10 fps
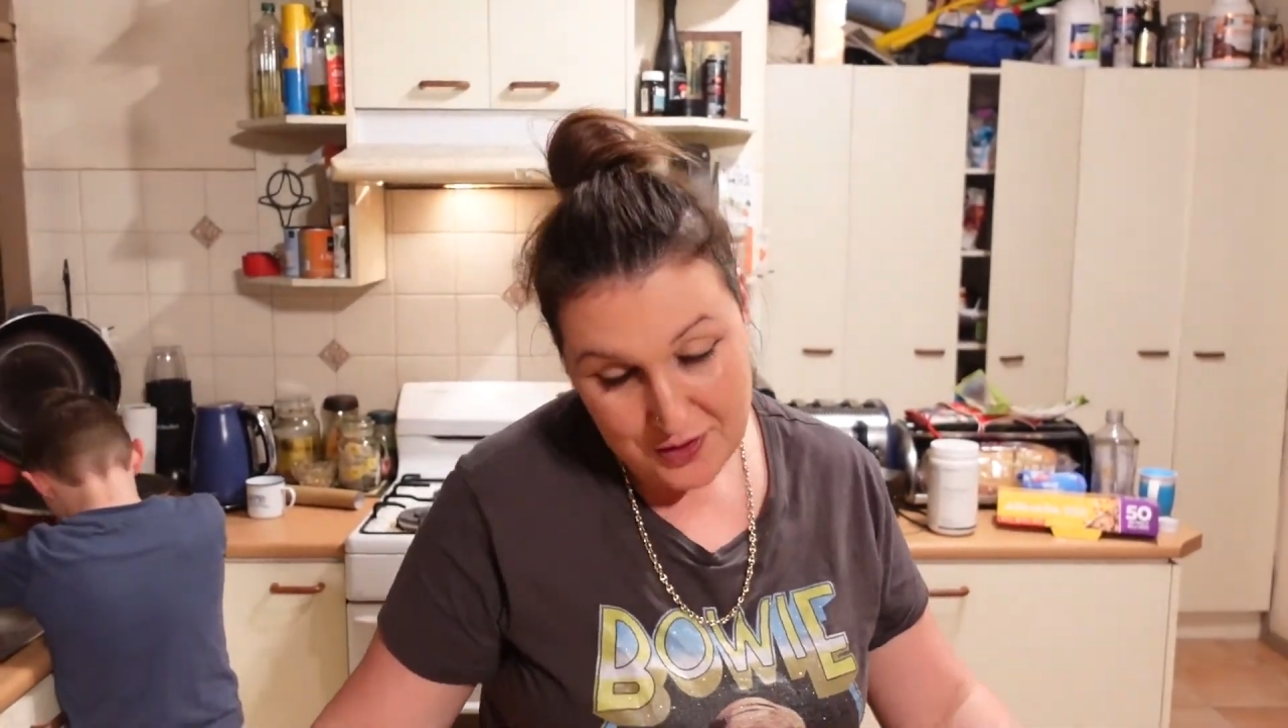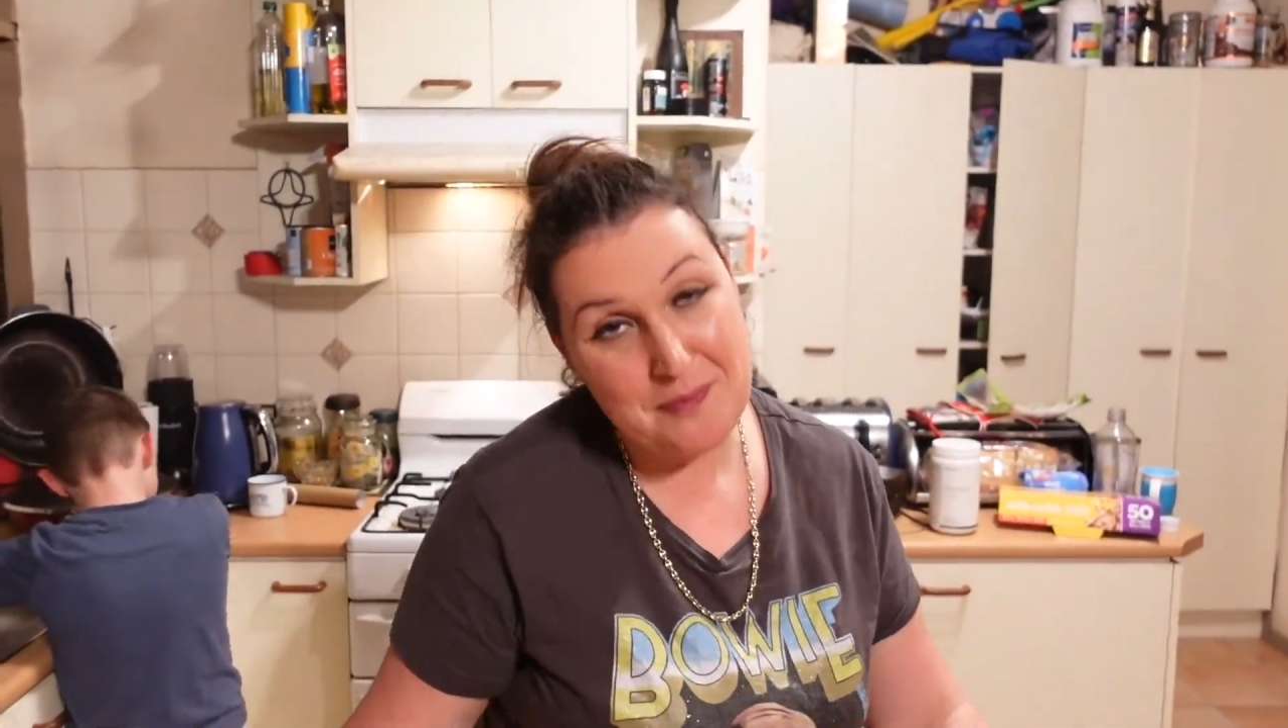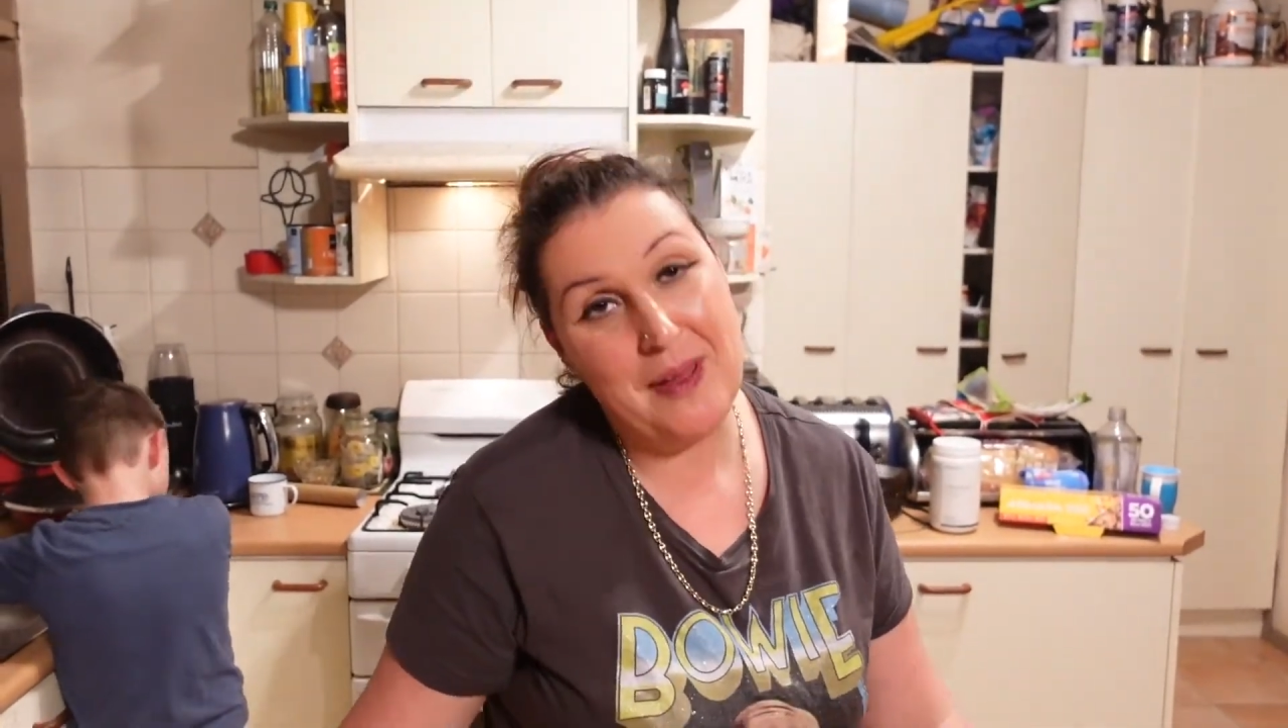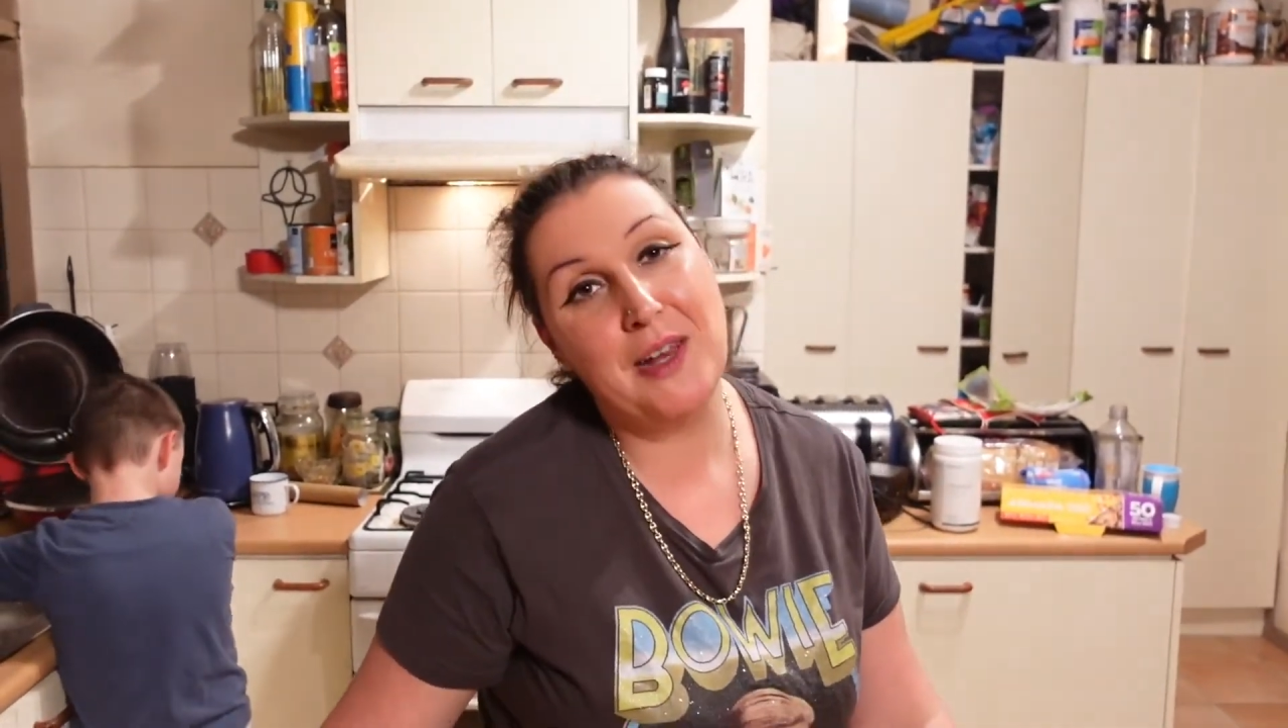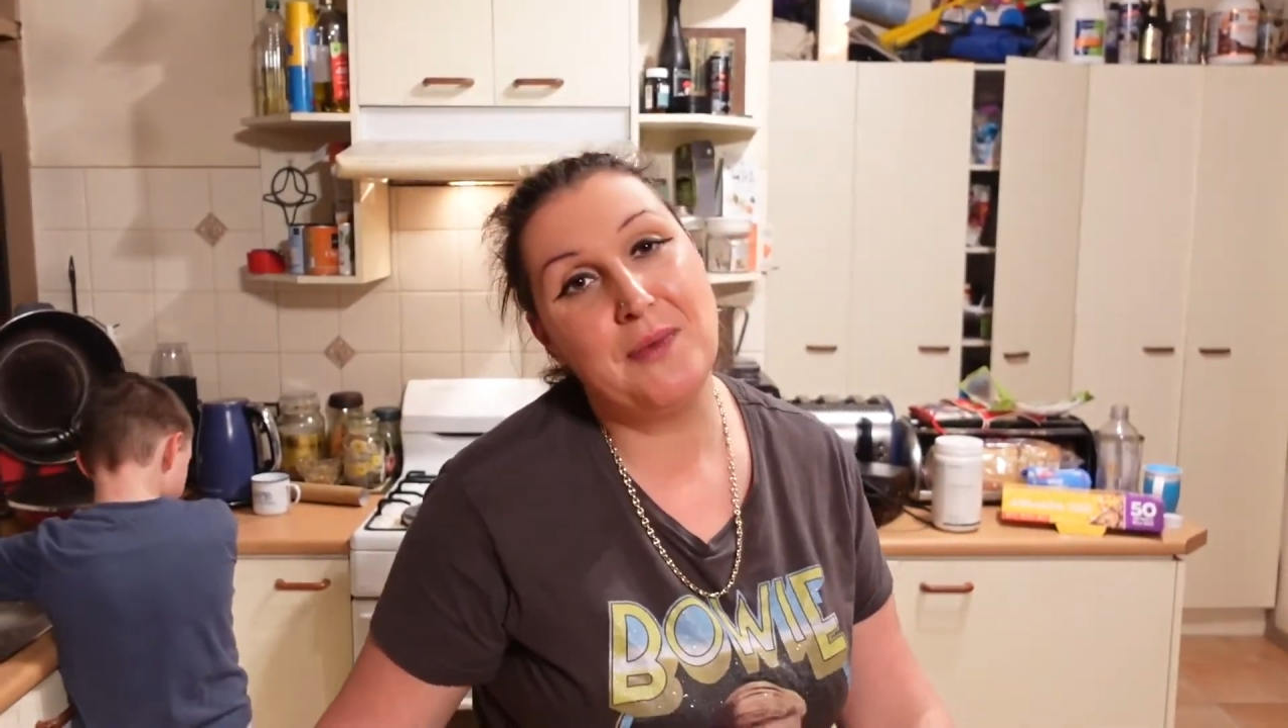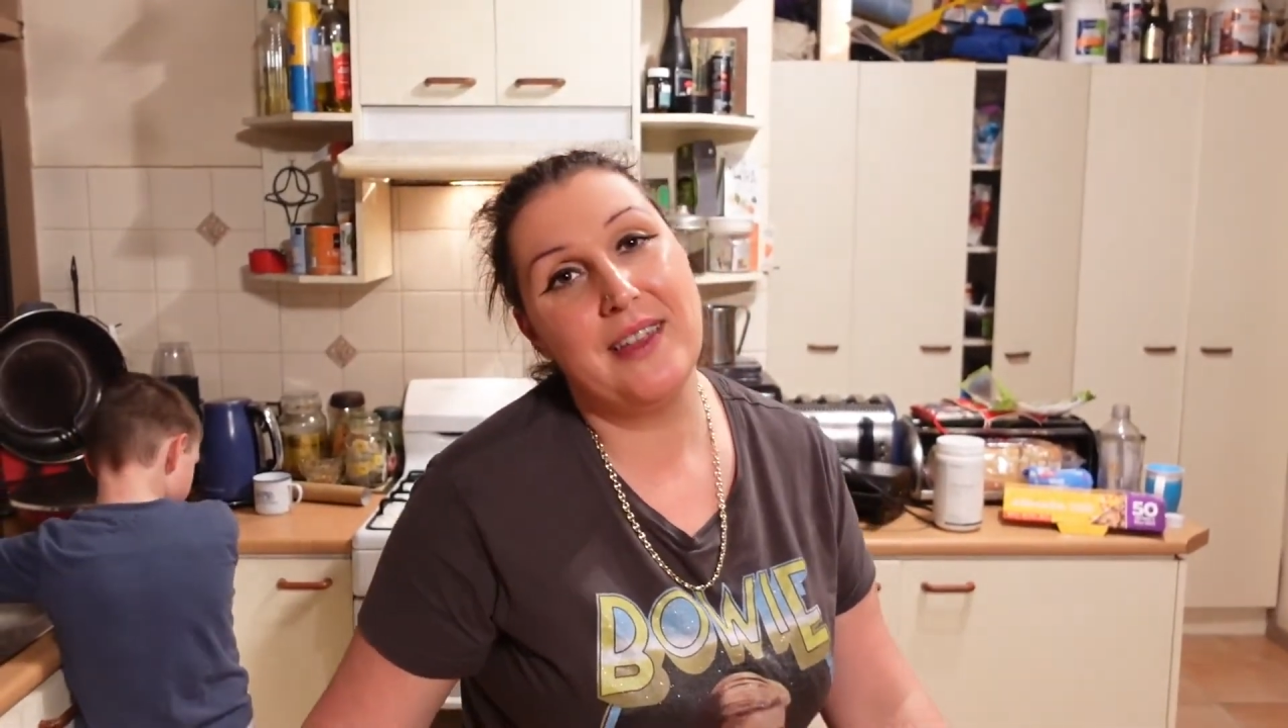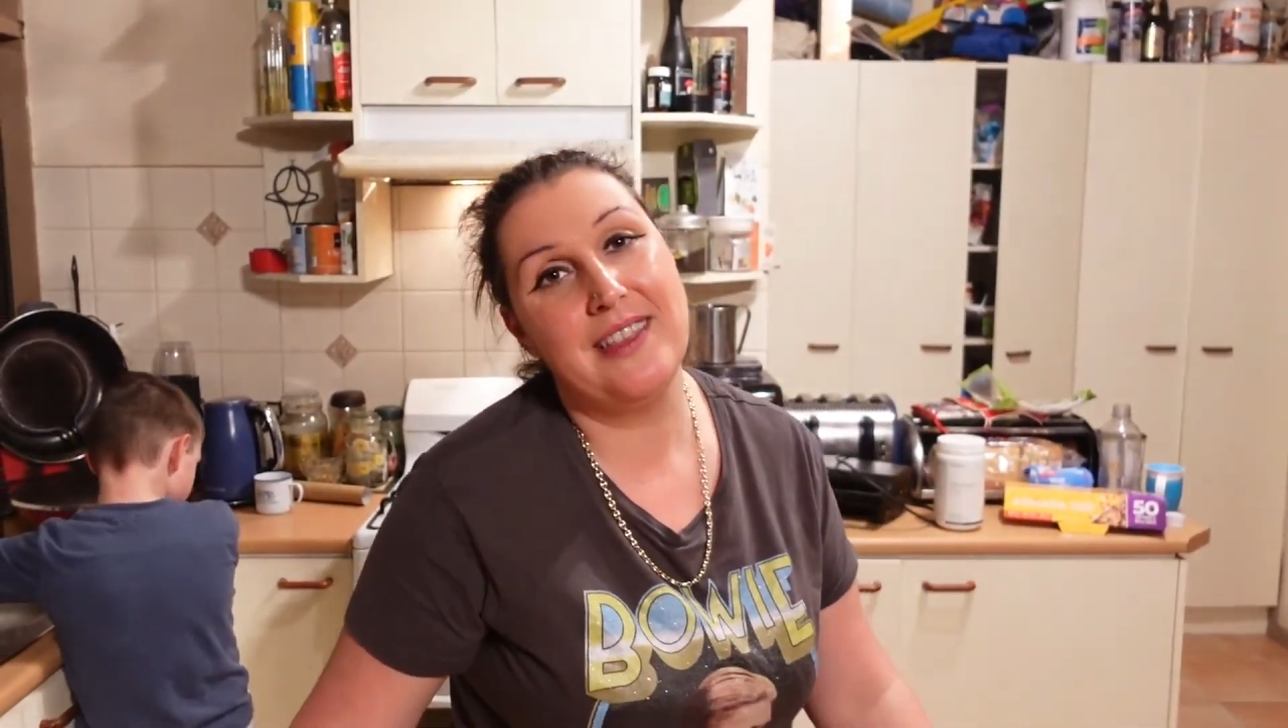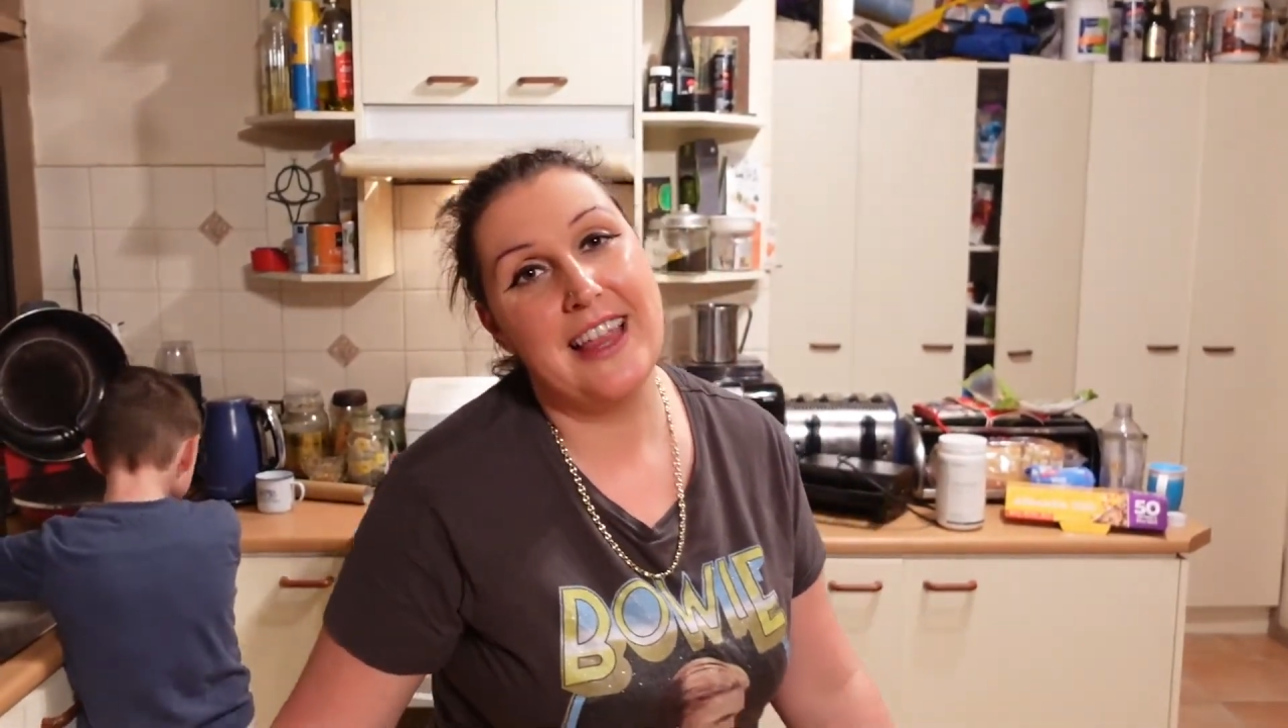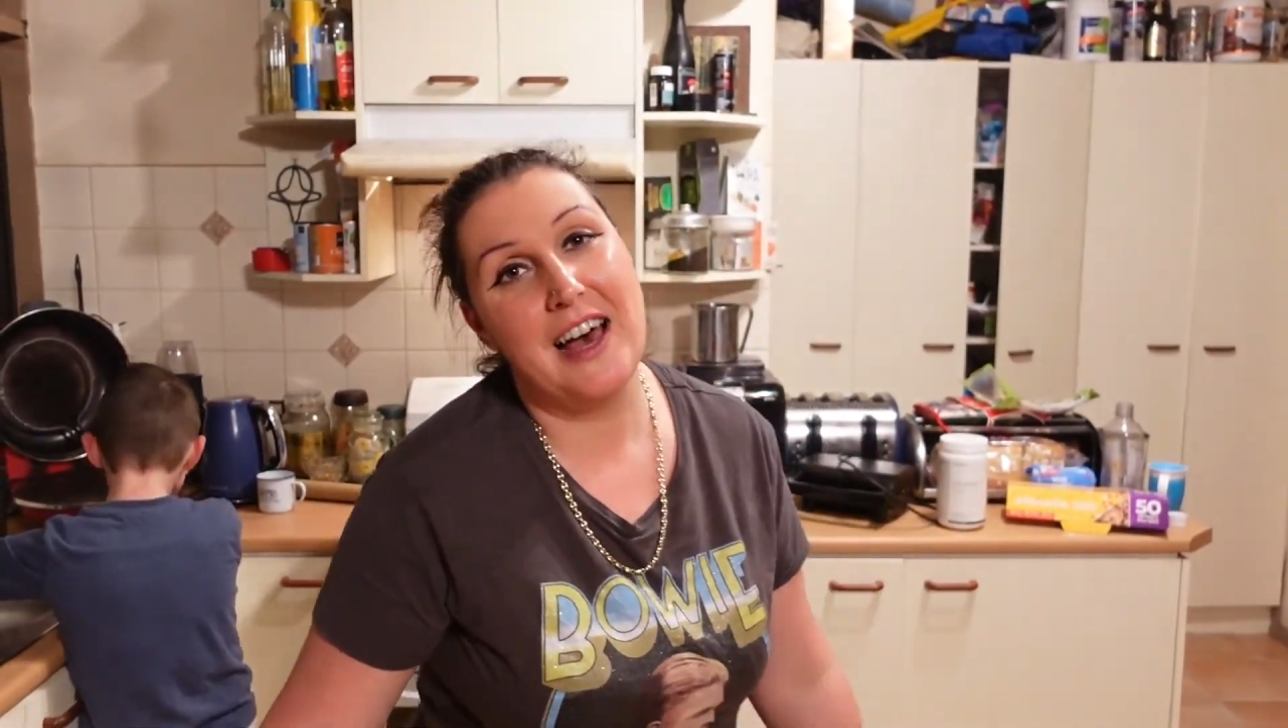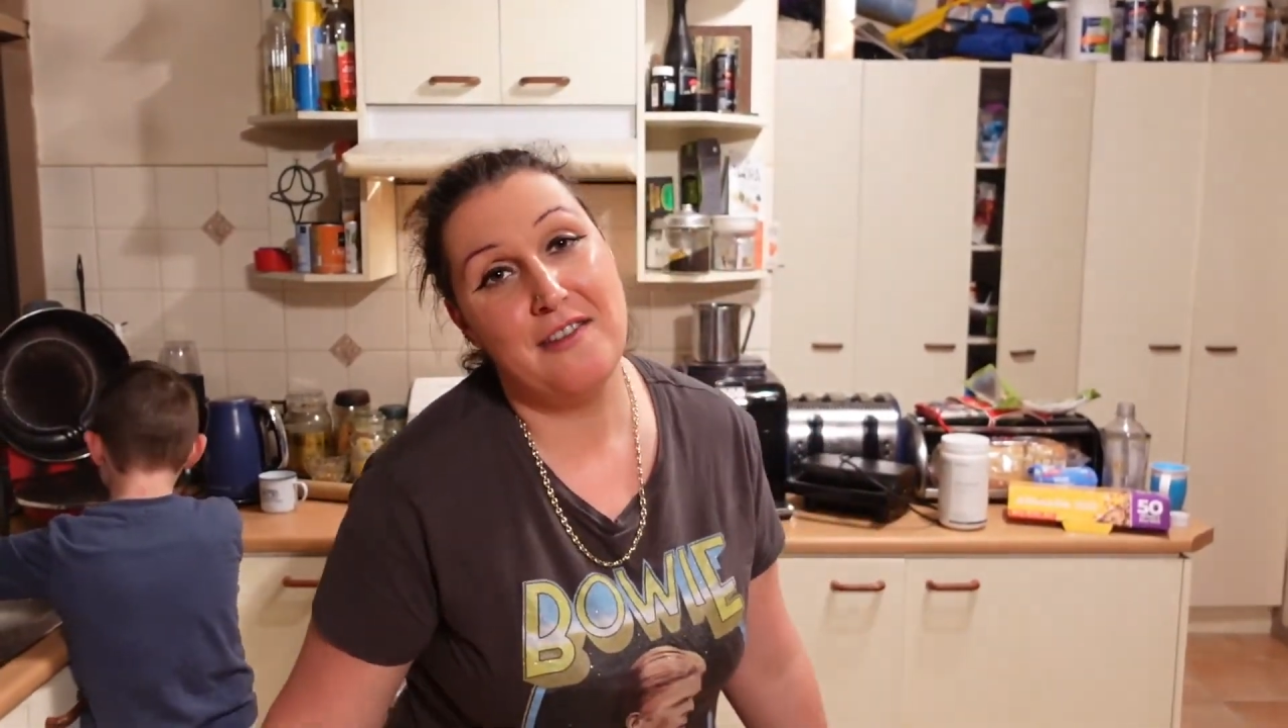made with
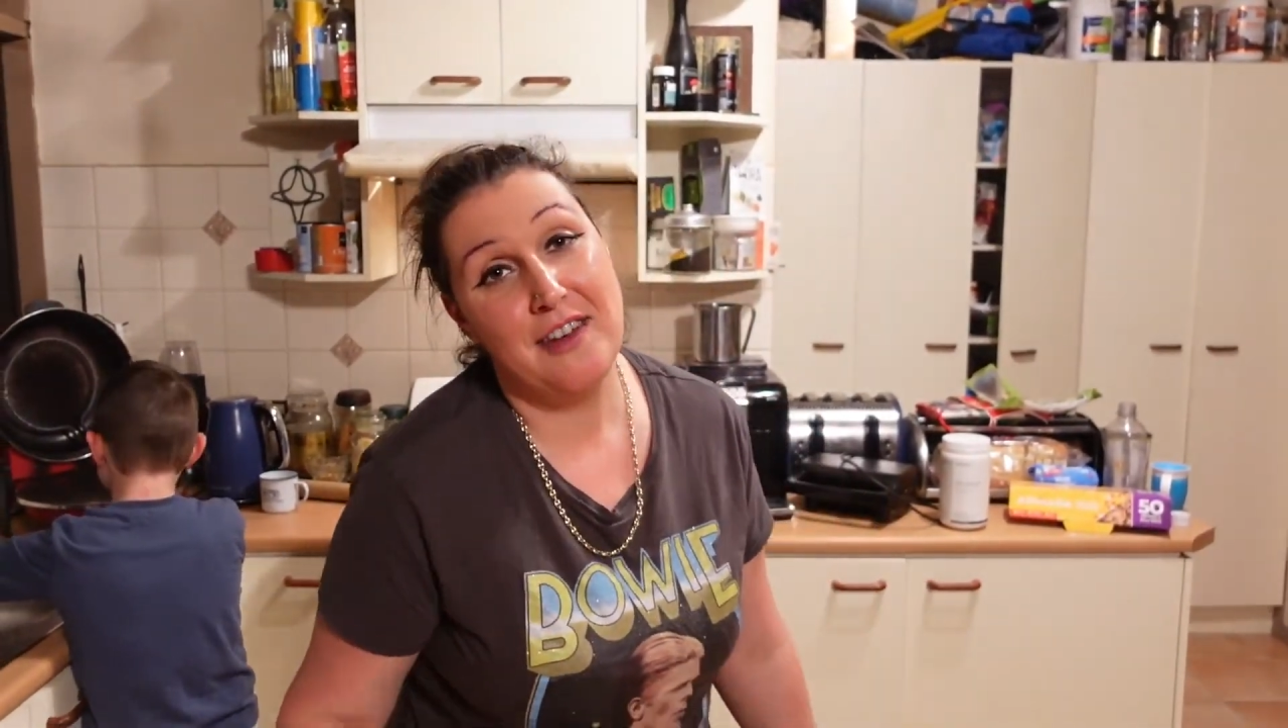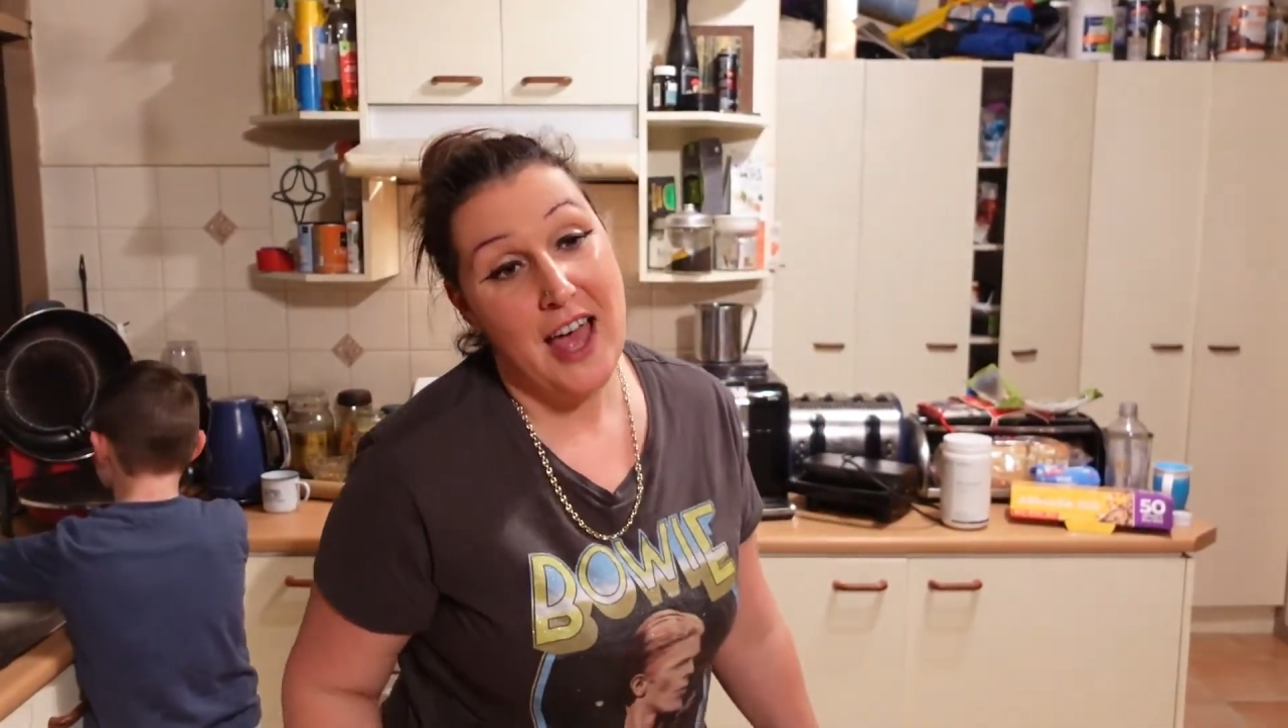love,